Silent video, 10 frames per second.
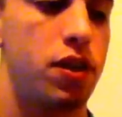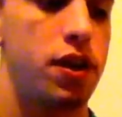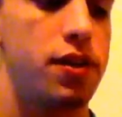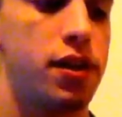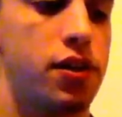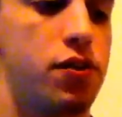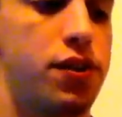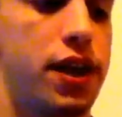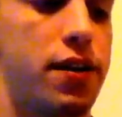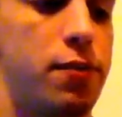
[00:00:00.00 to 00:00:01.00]
Alright, then
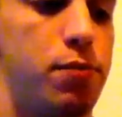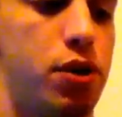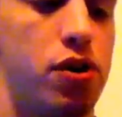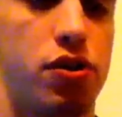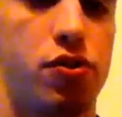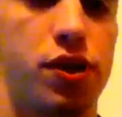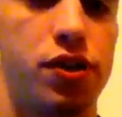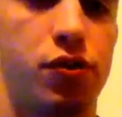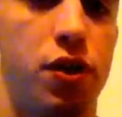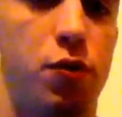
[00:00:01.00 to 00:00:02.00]
go down and bar the
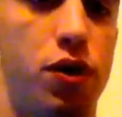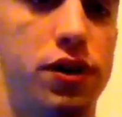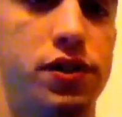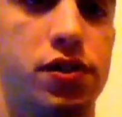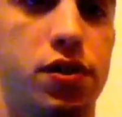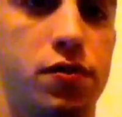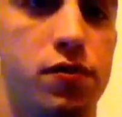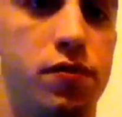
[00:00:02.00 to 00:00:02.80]
3 and do that once.